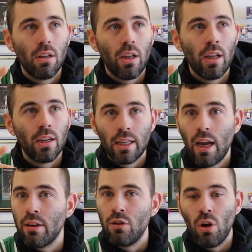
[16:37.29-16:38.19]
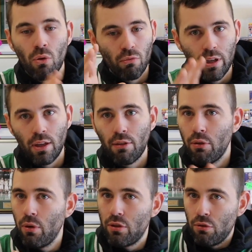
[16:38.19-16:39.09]
And again, you know, reading
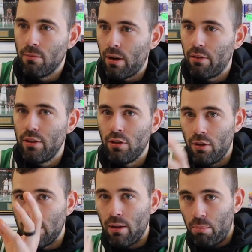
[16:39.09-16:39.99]
through it, doing my research,